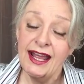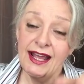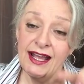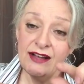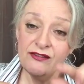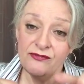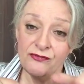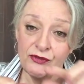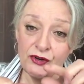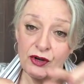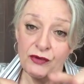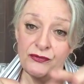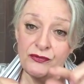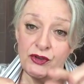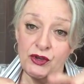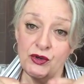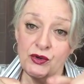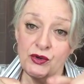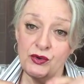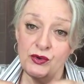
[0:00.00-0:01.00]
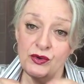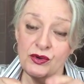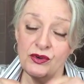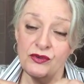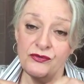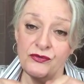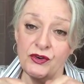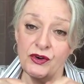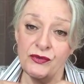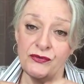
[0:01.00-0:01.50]
for a few
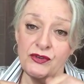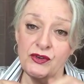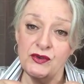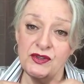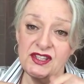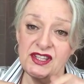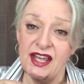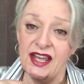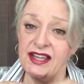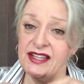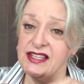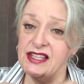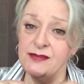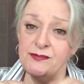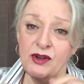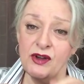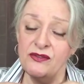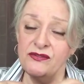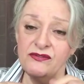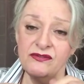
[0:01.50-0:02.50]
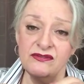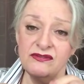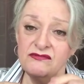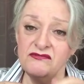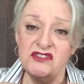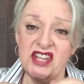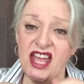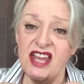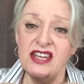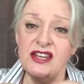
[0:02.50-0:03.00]
seconds, about
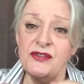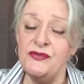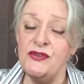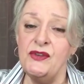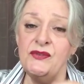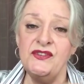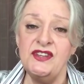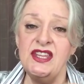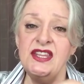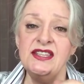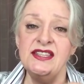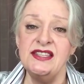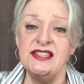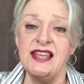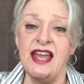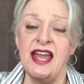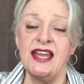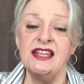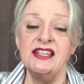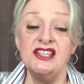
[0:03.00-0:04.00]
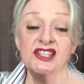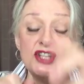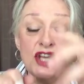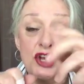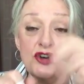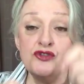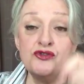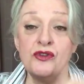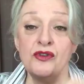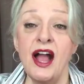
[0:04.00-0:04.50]
10 to 15 seconds,
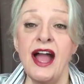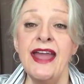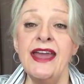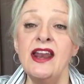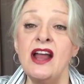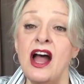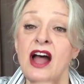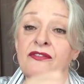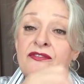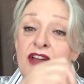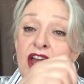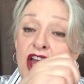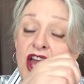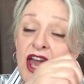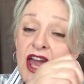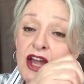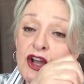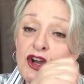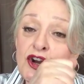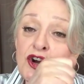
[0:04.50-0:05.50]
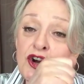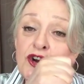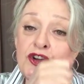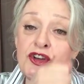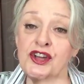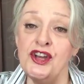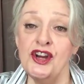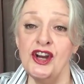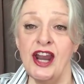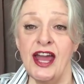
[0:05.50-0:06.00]
dry it off, curl
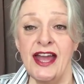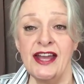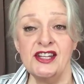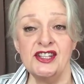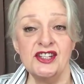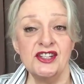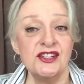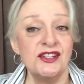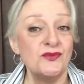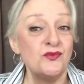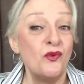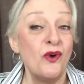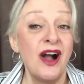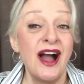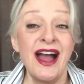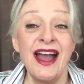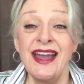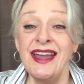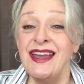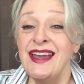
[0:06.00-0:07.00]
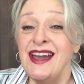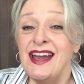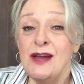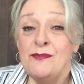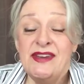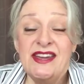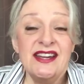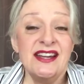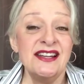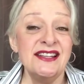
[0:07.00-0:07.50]
your lashes. Why?
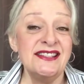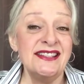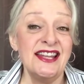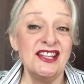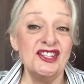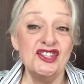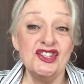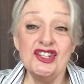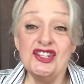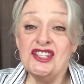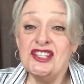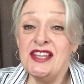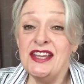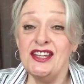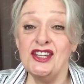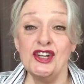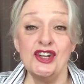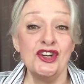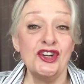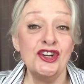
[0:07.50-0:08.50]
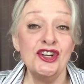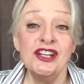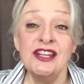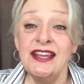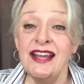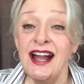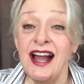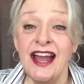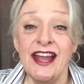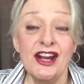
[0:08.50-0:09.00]
Because that's just like a
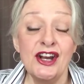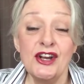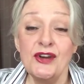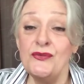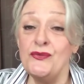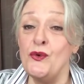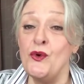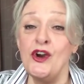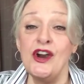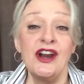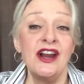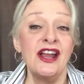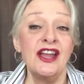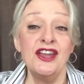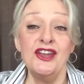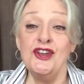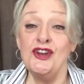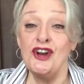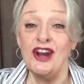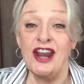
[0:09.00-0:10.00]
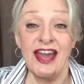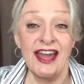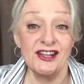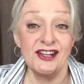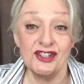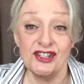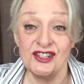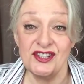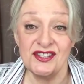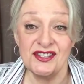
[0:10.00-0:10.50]
curling iron for your
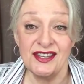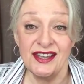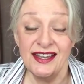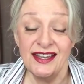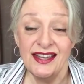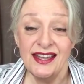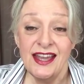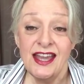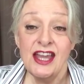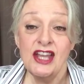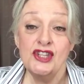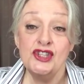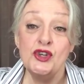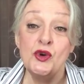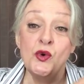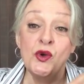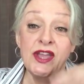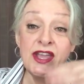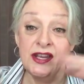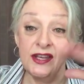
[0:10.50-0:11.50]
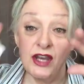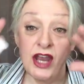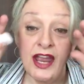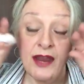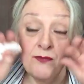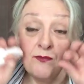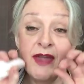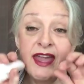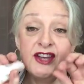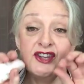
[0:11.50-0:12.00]
lashes. So
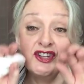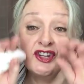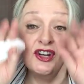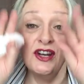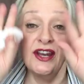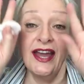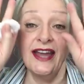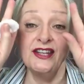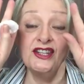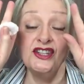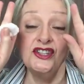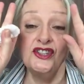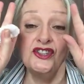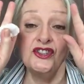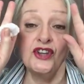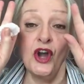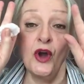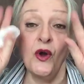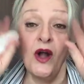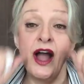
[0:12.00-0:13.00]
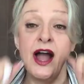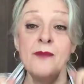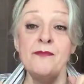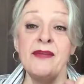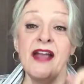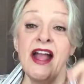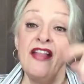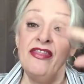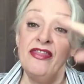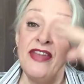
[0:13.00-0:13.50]
it makes your lashes go
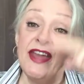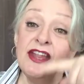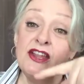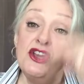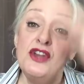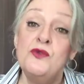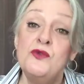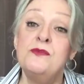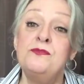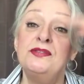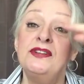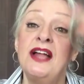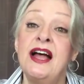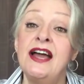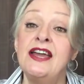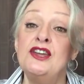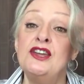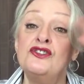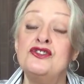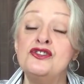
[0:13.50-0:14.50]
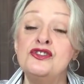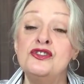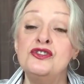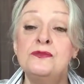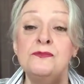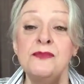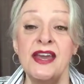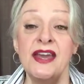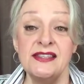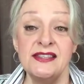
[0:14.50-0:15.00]
up, and then you apply your
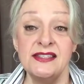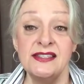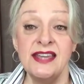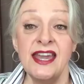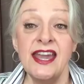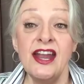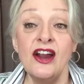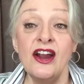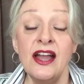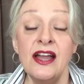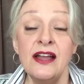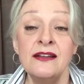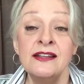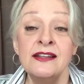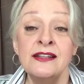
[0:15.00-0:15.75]
tube mascara